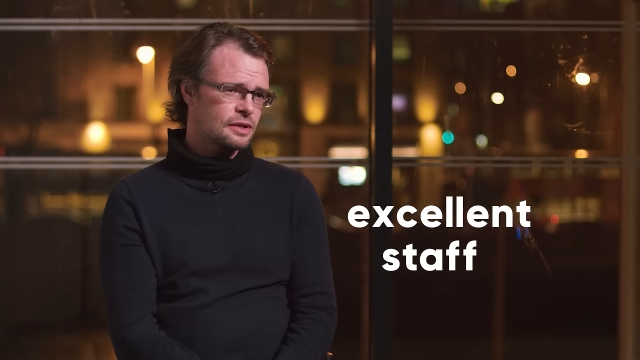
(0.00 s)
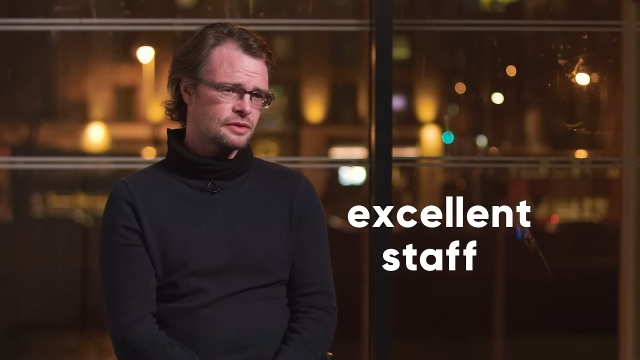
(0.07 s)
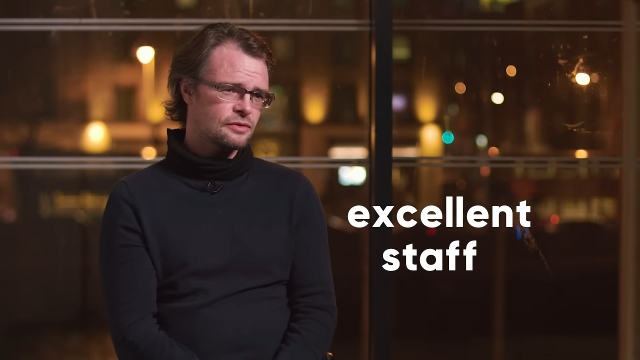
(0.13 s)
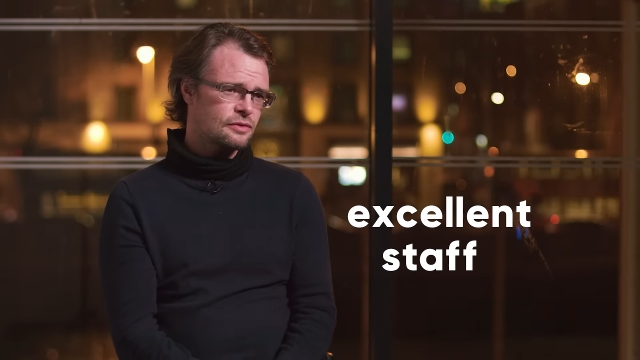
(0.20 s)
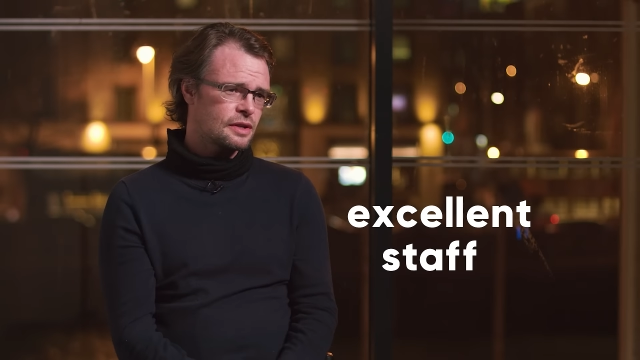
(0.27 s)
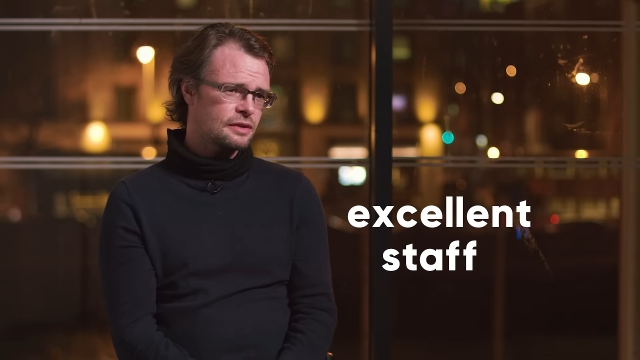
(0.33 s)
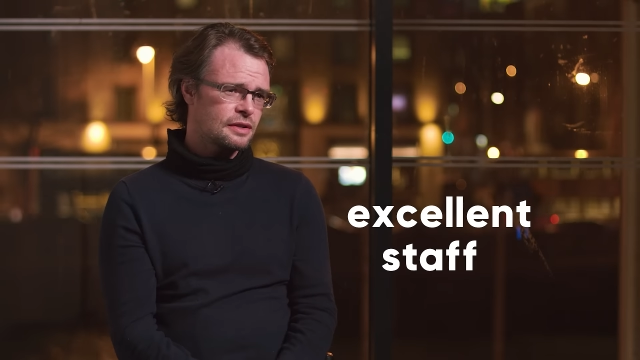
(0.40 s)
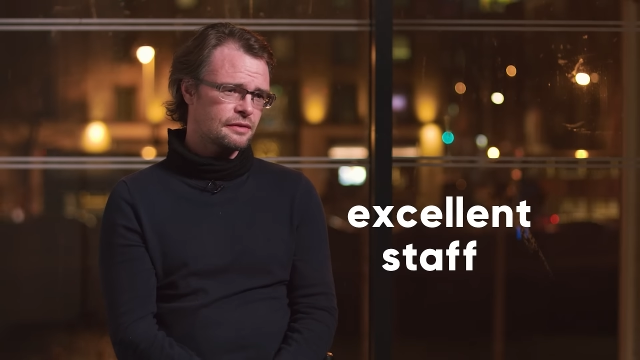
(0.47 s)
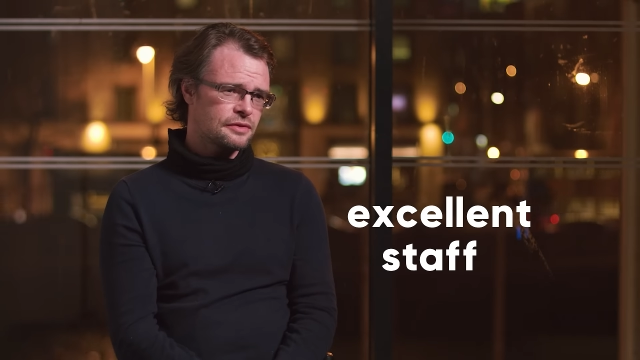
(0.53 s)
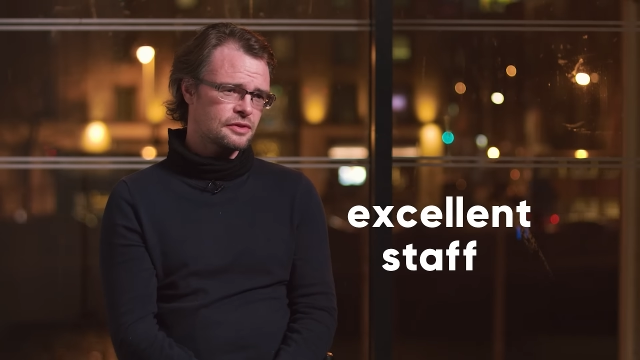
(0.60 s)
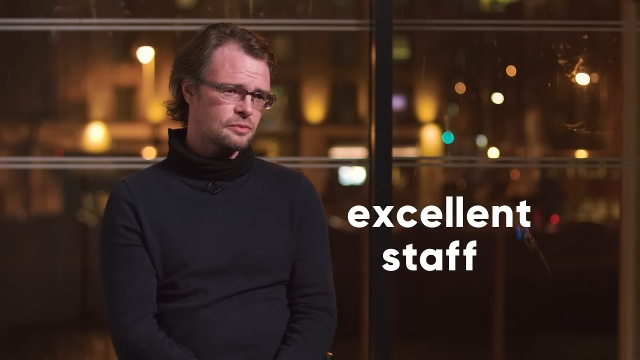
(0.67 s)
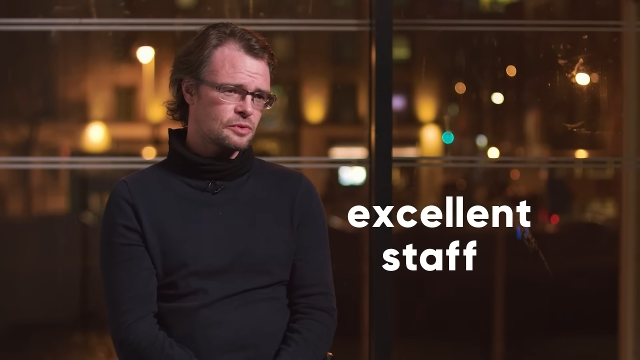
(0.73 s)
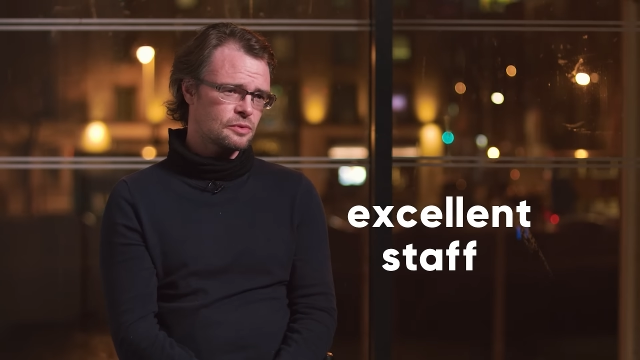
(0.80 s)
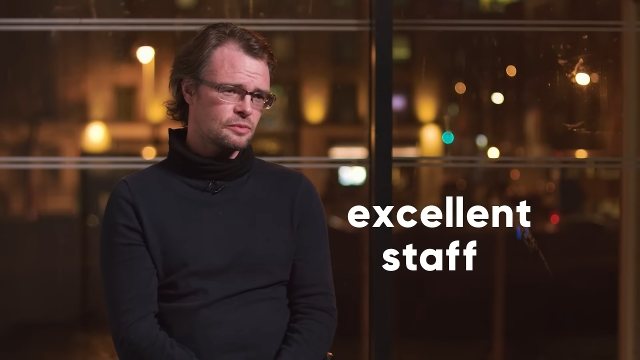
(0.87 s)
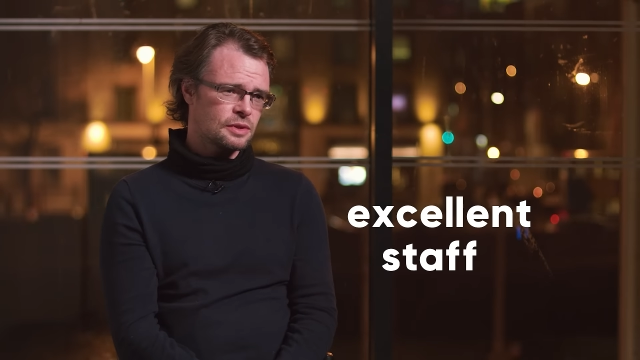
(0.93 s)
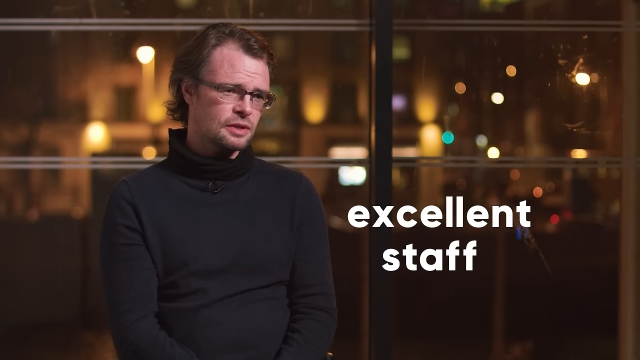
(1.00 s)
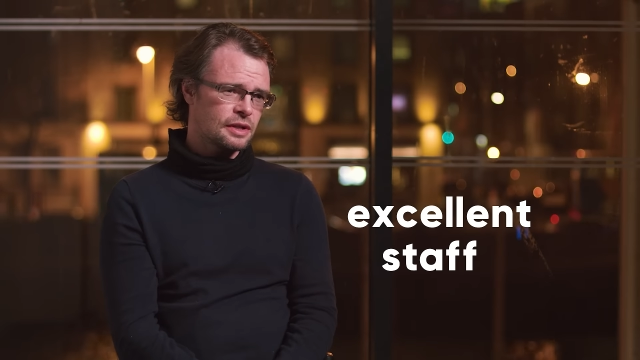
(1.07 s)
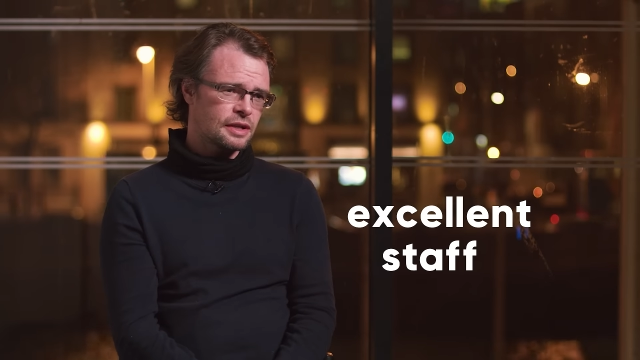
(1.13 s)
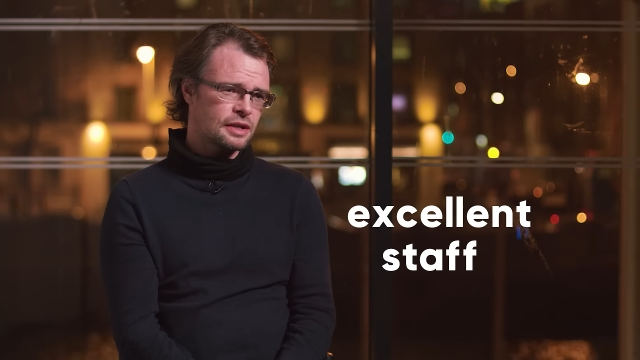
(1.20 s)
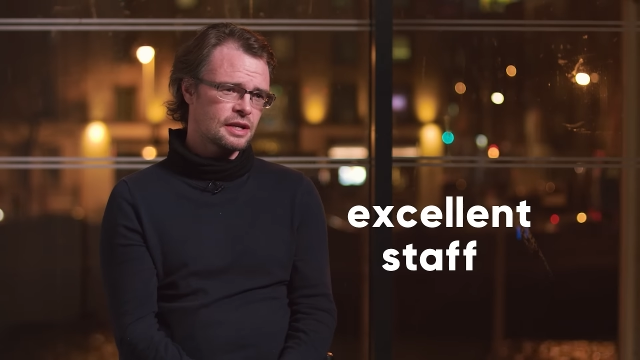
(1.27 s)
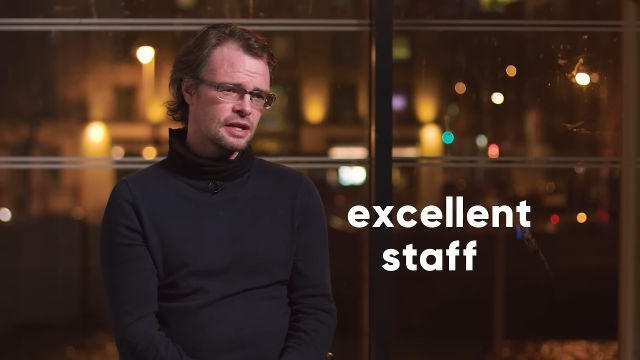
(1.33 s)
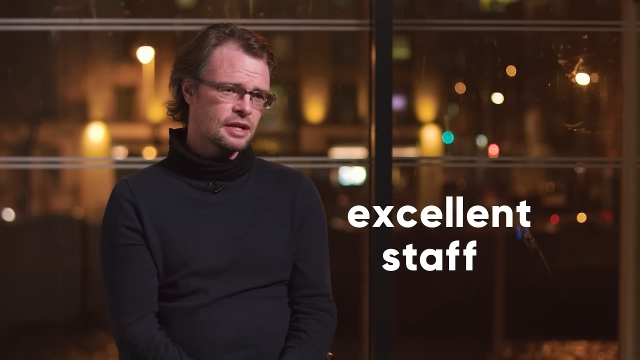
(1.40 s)
It's great to have someone with
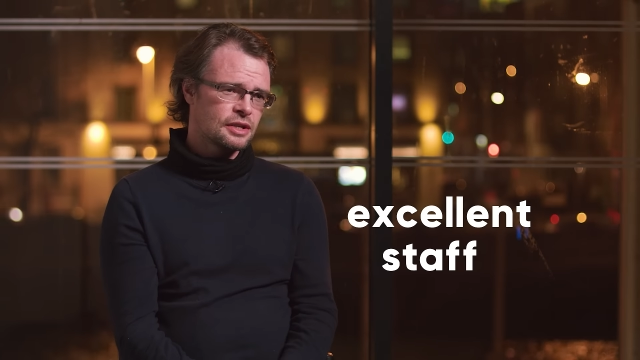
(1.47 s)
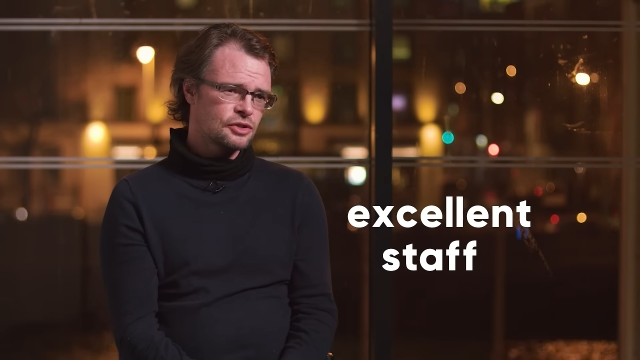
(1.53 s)
like